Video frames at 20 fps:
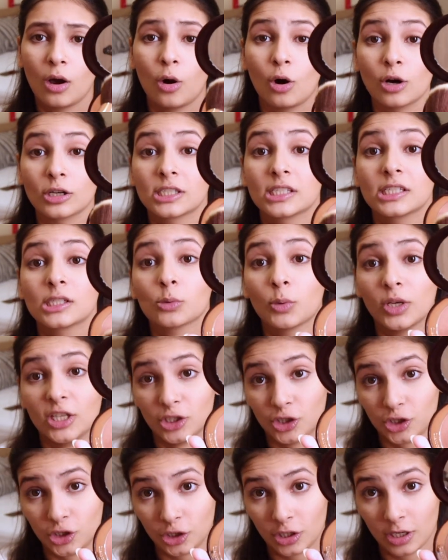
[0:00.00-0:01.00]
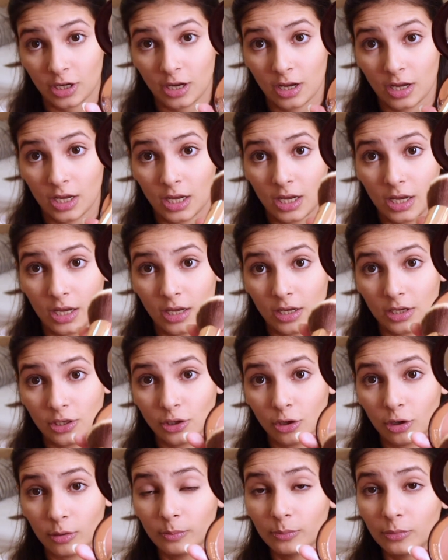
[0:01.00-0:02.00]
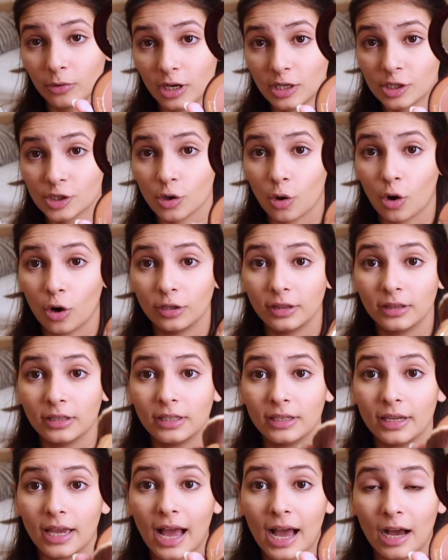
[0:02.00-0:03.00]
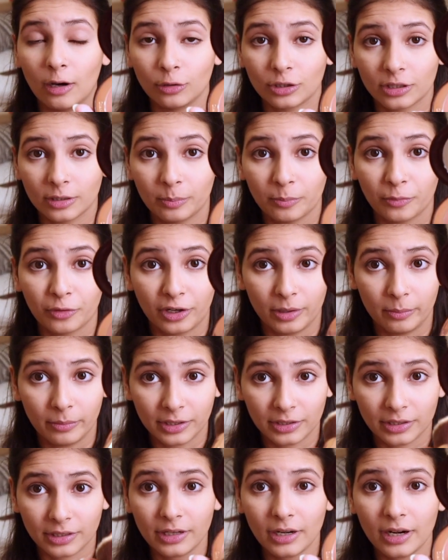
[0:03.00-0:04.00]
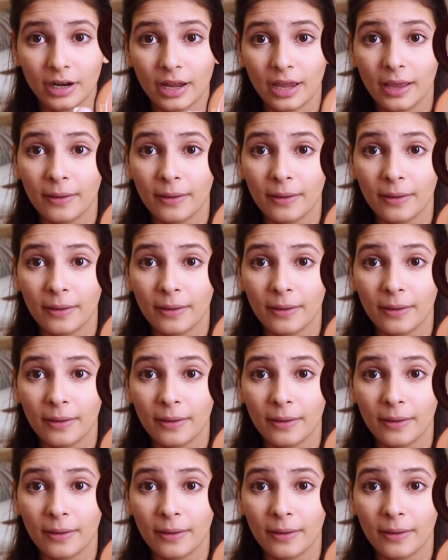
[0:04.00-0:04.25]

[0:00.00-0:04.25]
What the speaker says: or swish your brush on the outer perimeter